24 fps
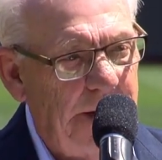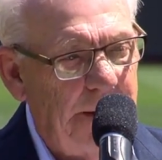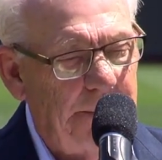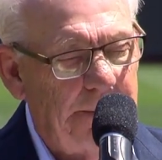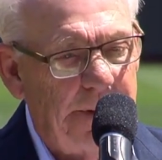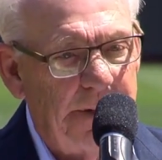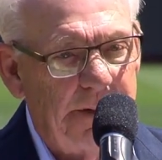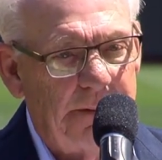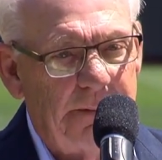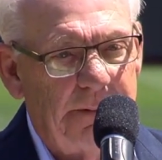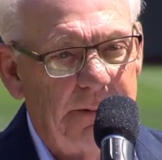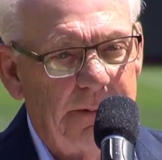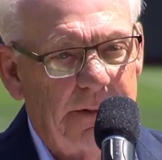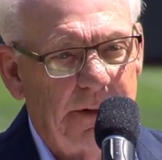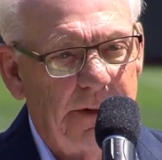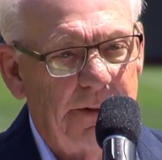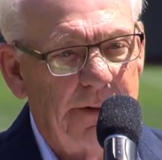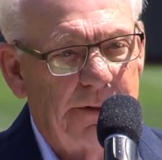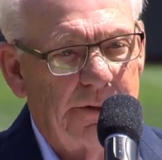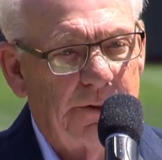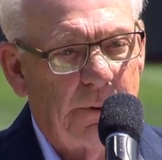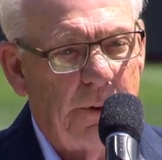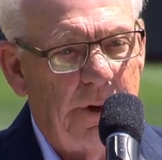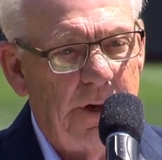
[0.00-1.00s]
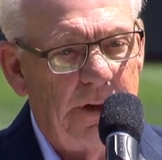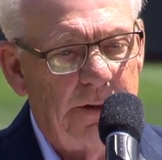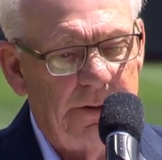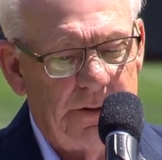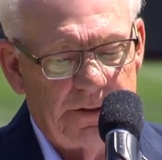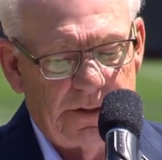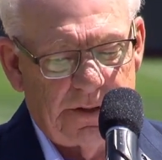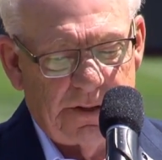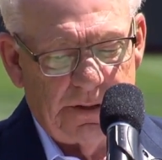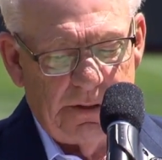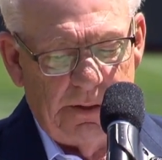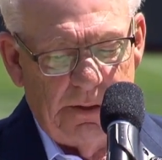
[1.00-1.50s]
commitment to the
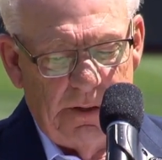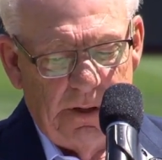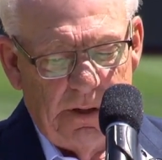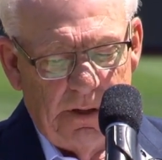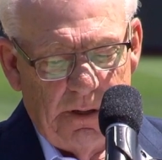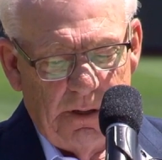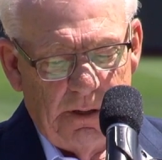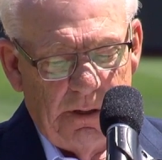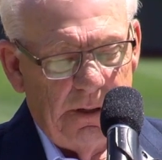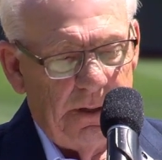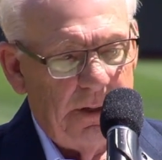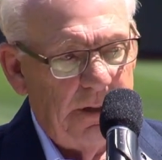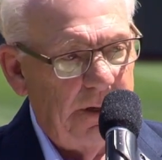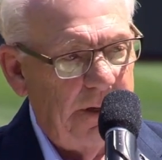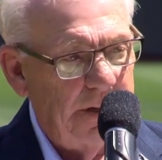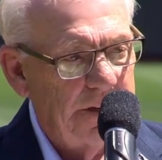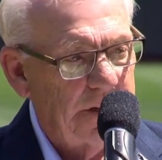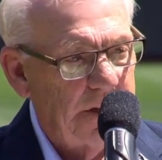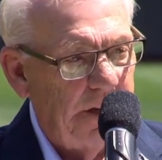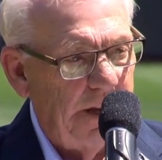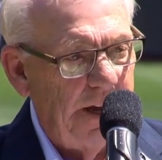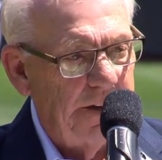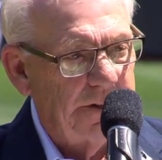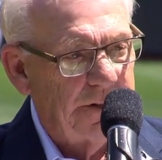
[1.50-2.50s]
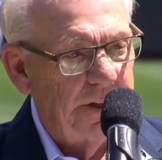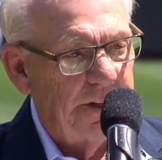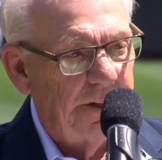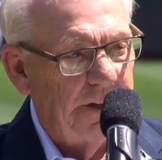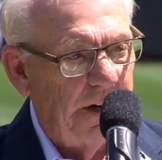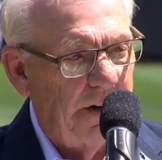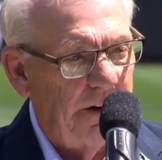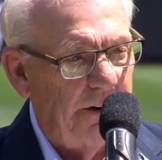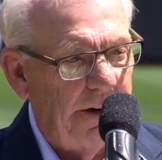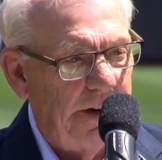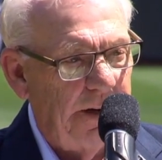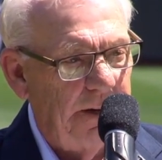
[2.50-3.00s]
Twins is
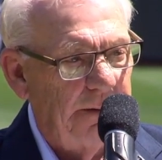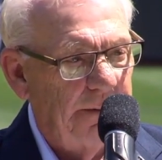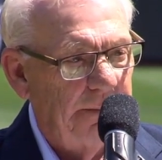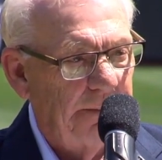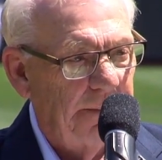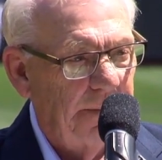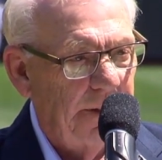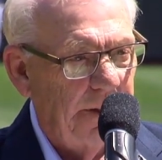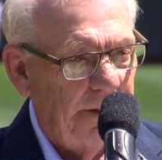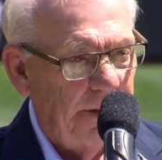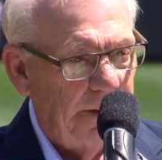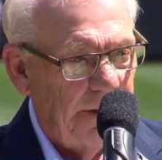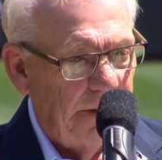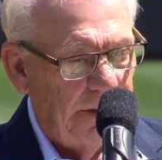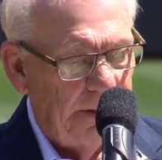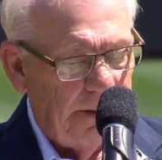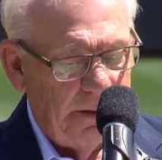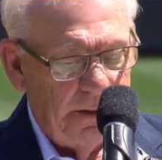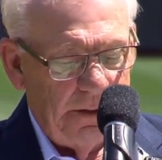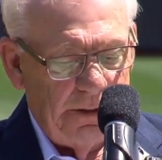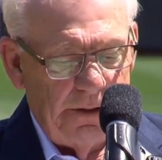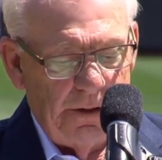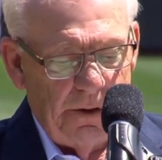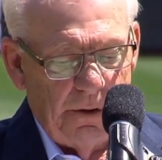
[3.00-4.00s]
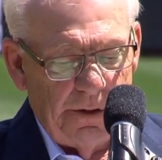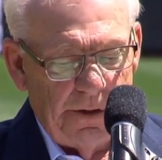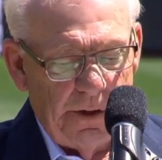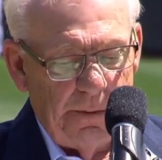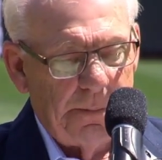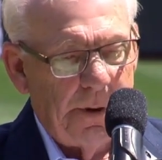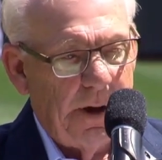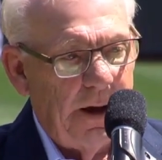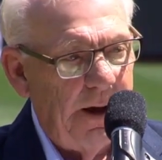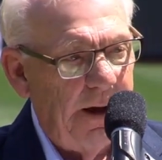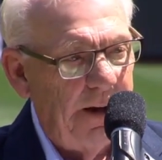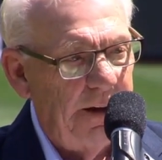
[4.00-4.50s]
legendary,
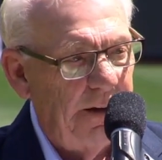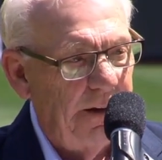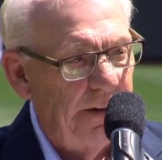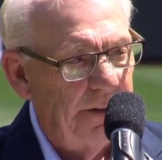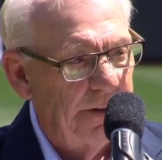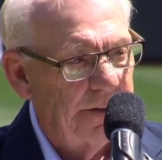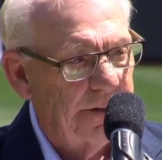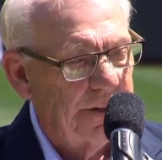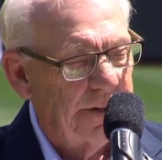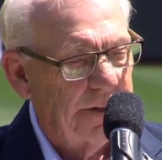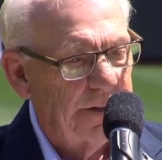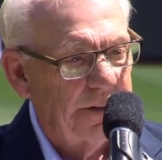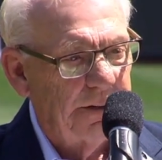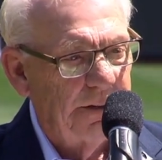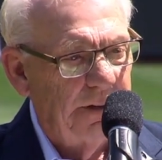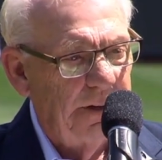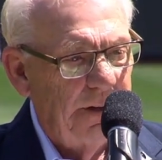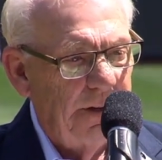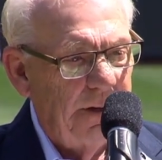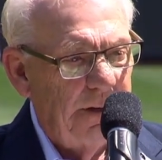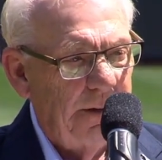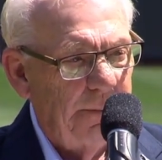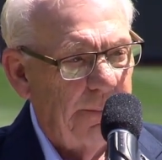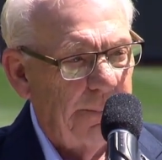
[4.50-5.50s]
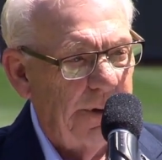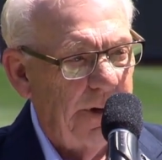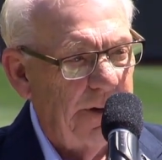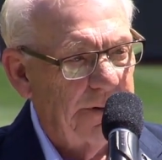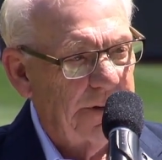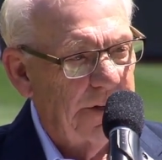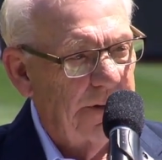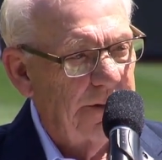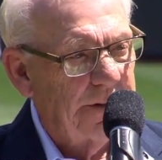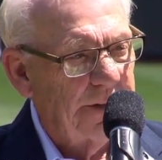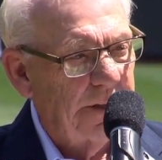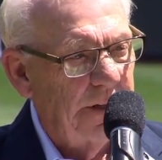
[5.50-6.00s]
noted by his
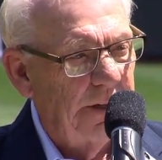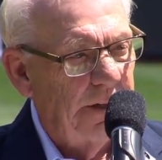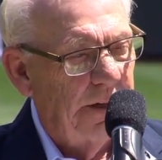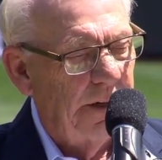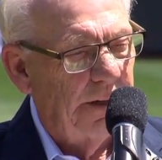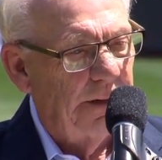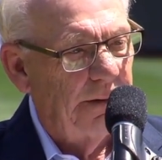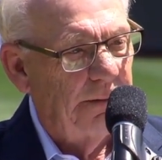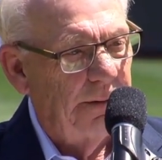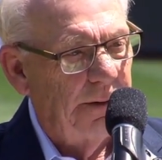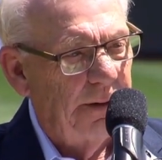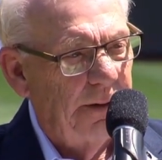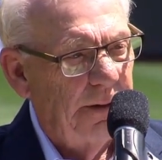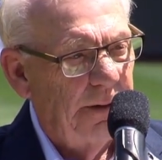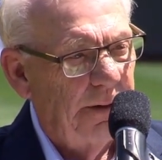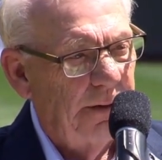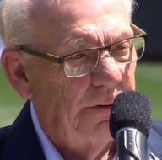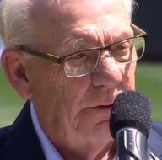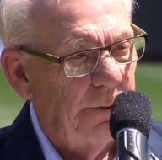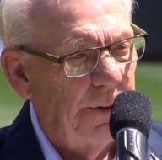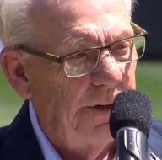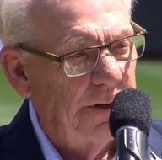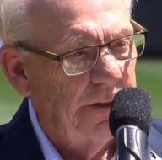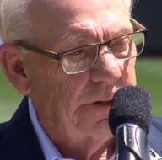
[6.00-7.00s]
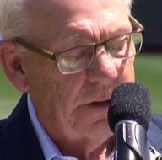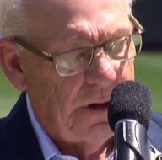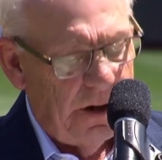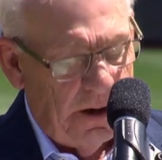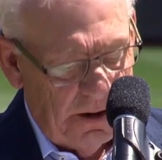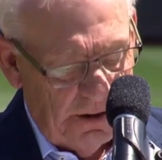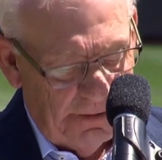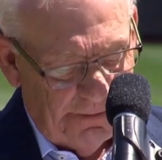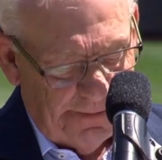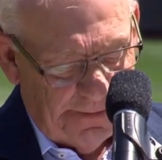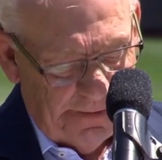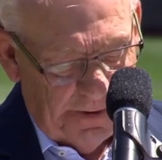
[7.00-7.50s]
presence in the Twins
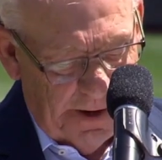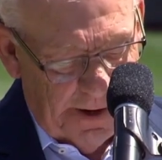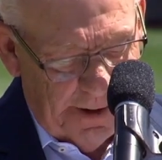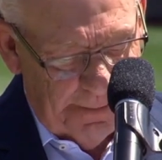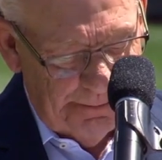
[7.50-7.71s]
Hall of